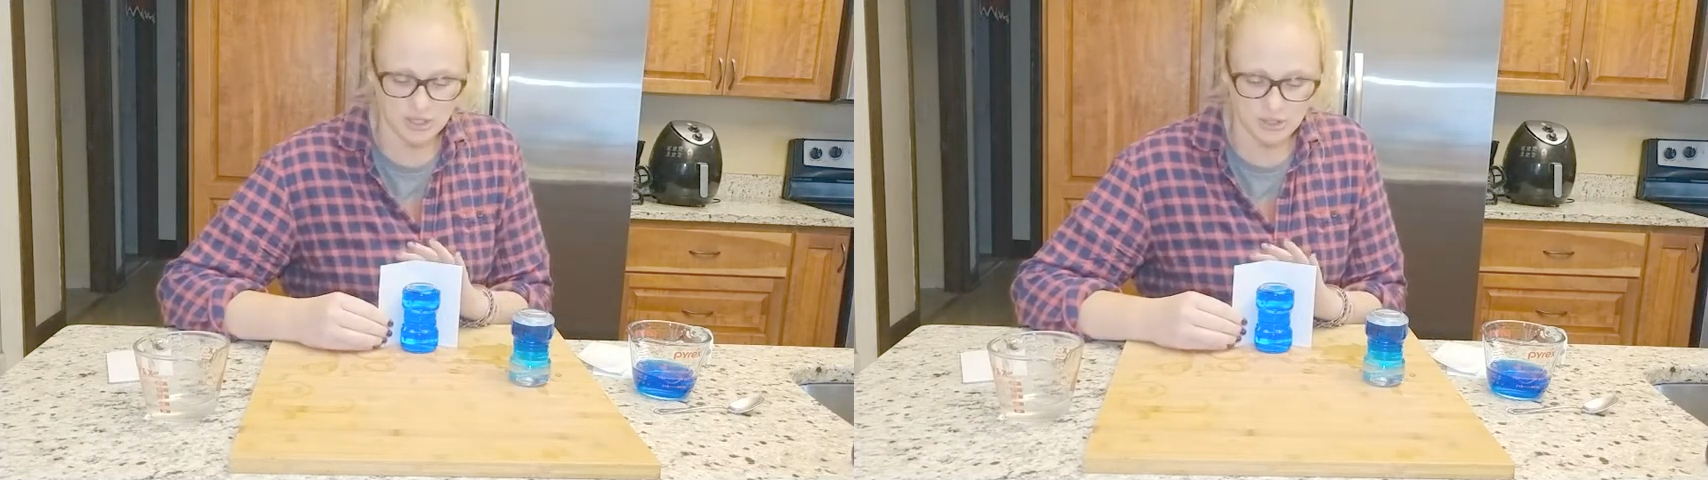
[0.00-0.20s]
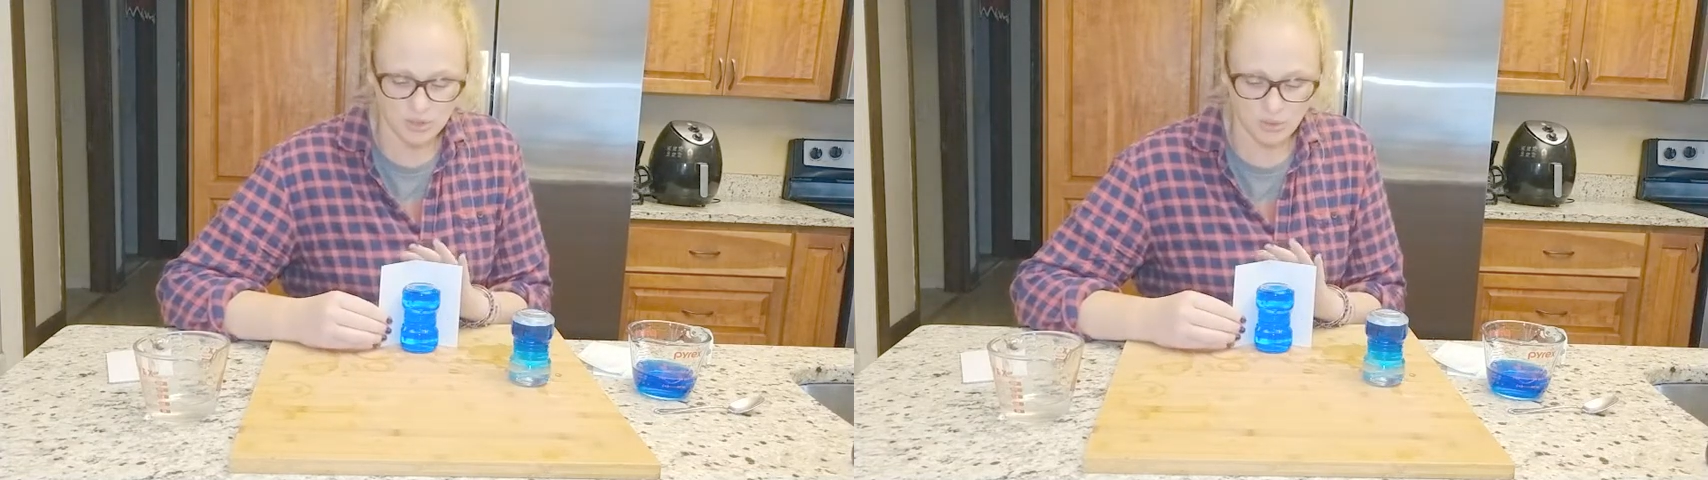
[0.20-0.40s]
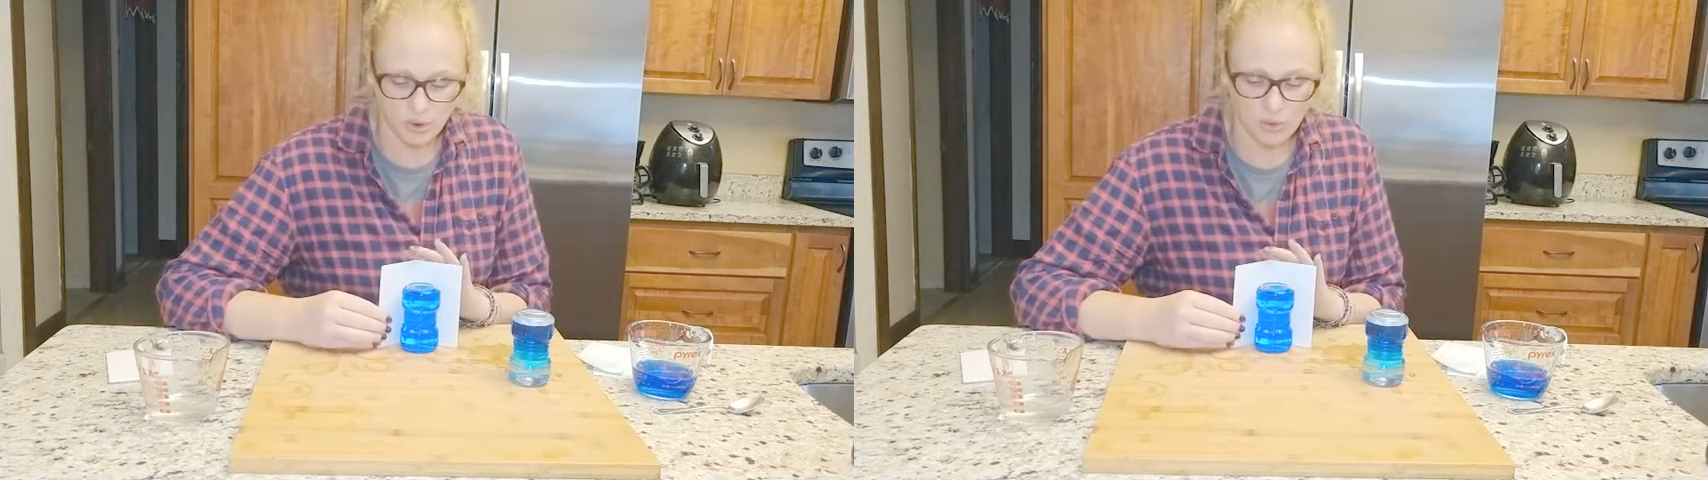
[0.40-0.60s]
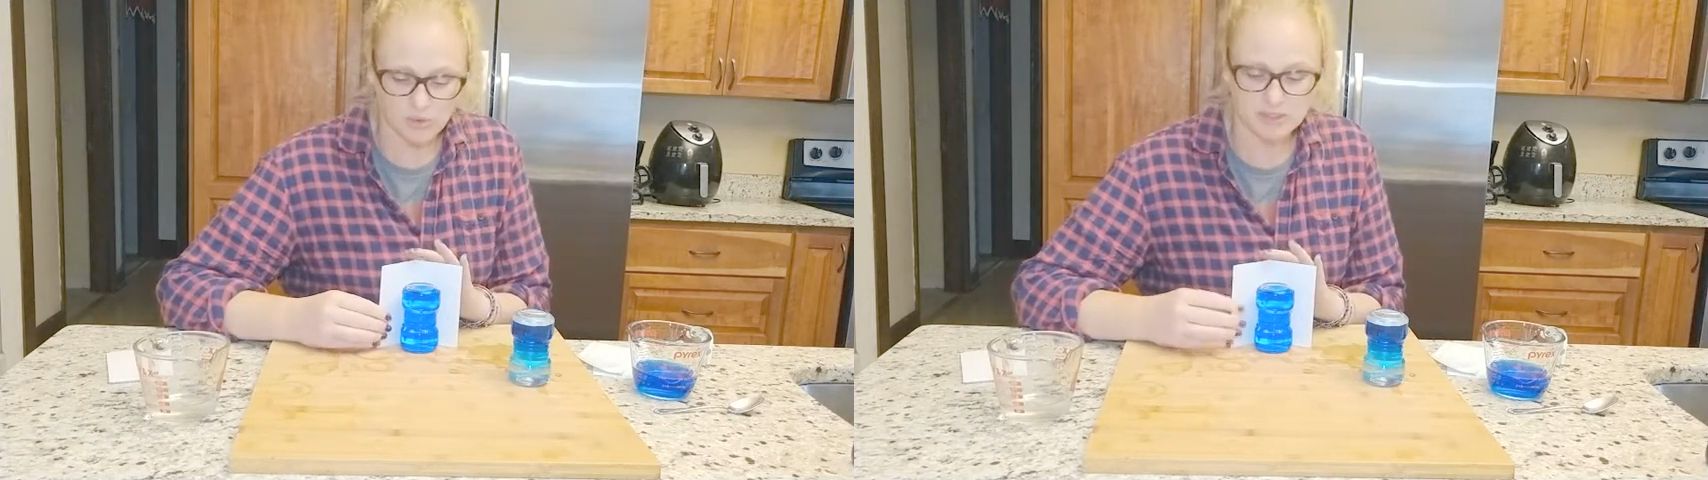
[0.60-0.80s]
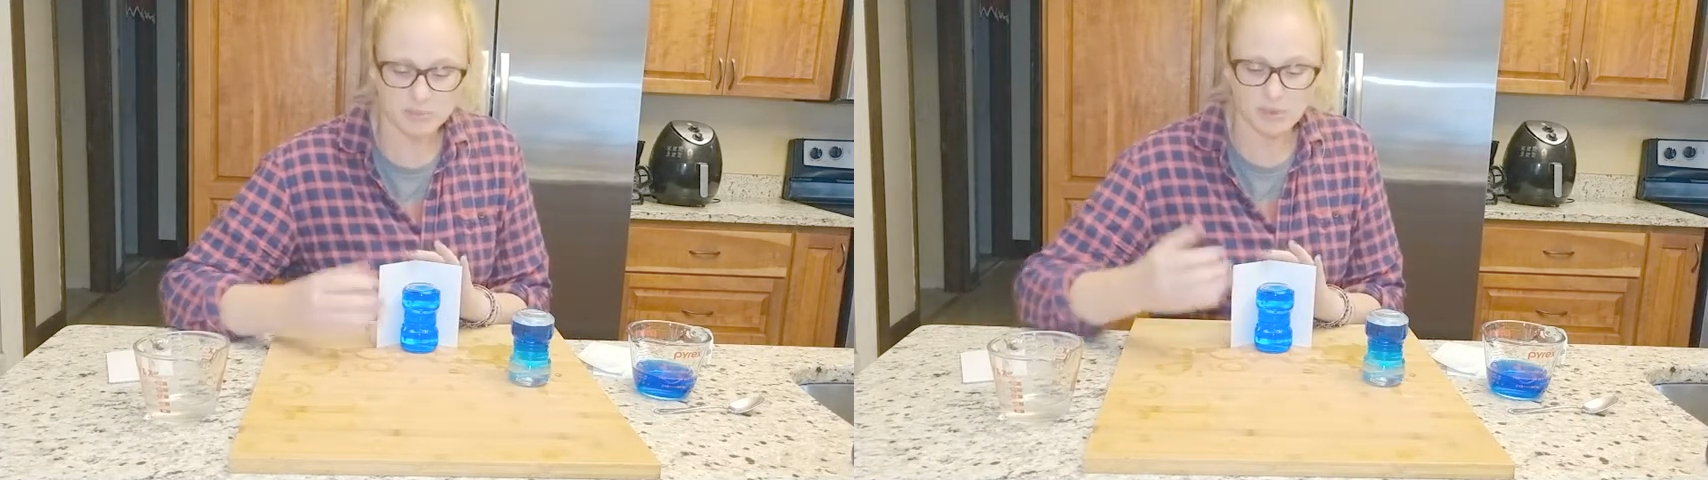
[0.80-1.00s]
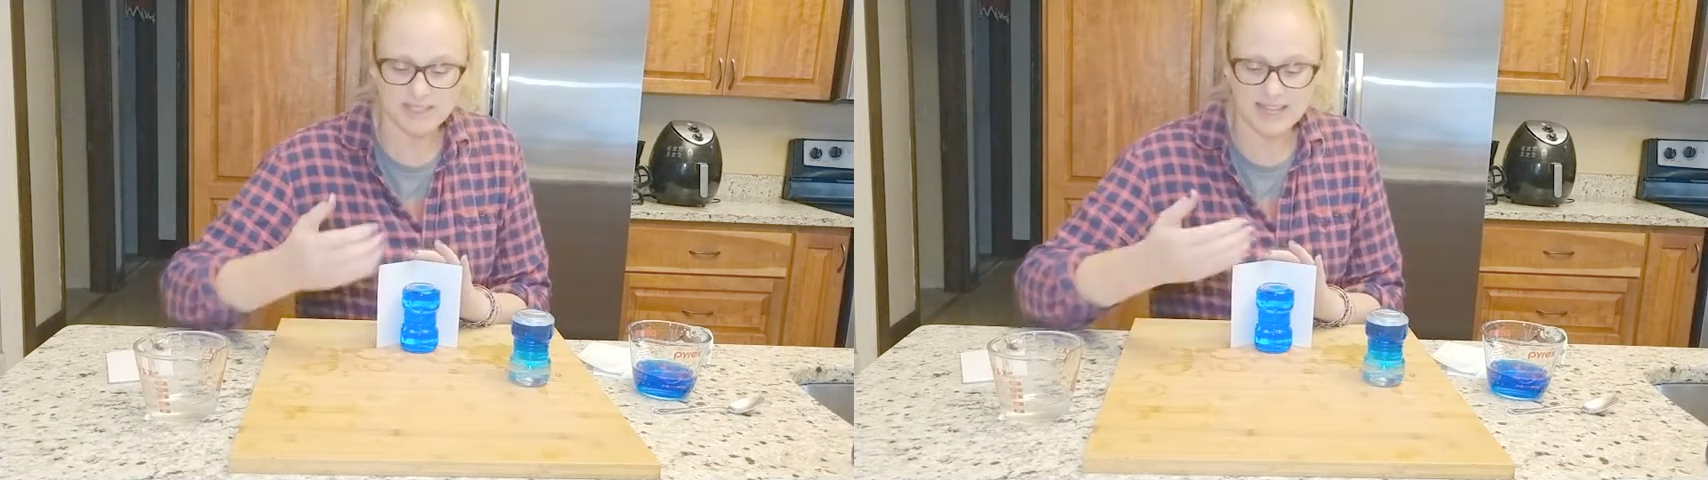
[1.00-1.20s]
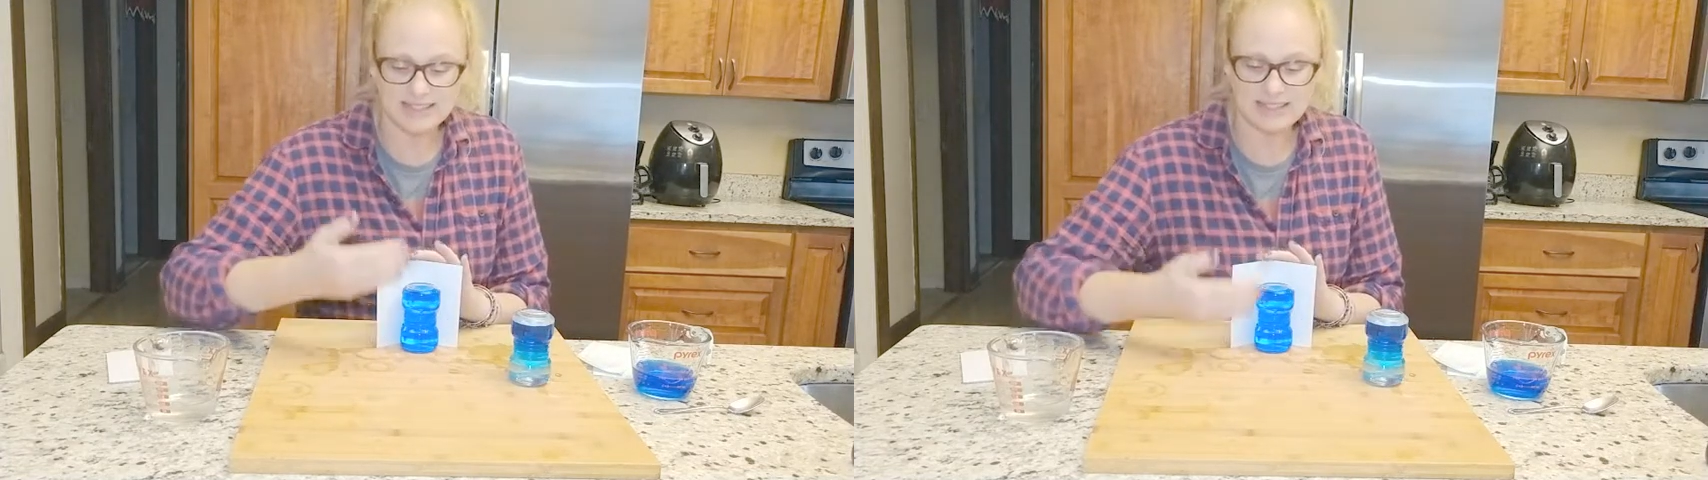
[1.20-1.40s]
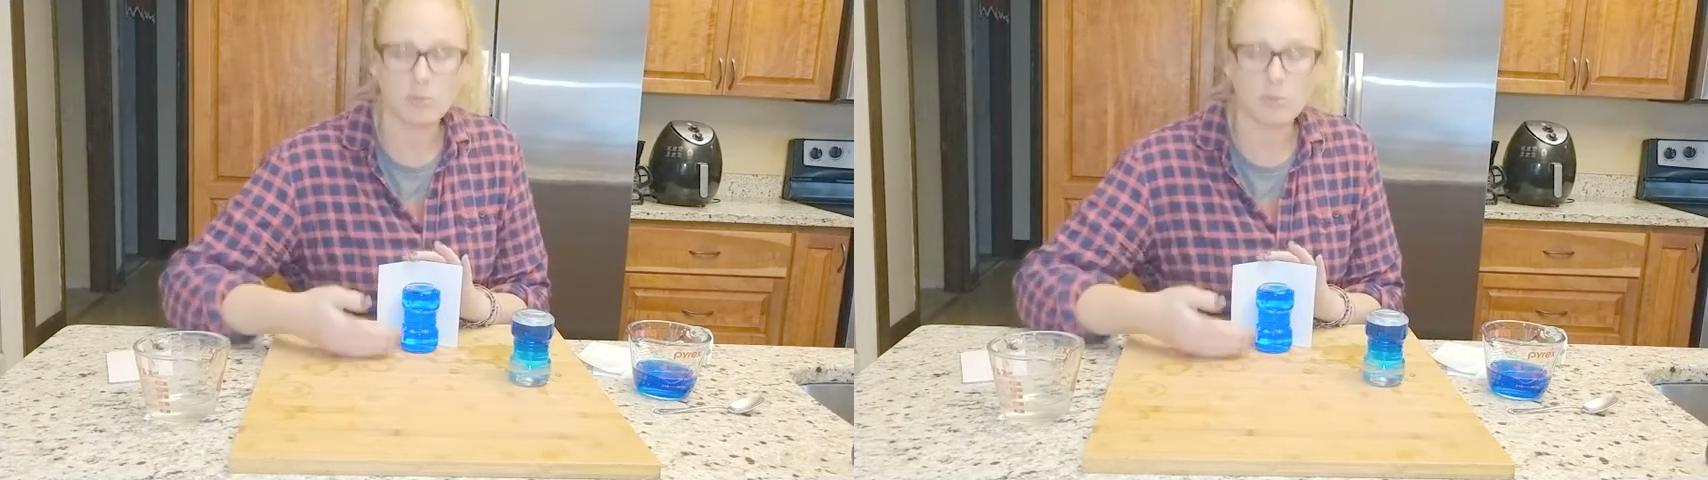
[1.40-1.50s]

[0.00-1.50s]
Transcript: So cold is more dense.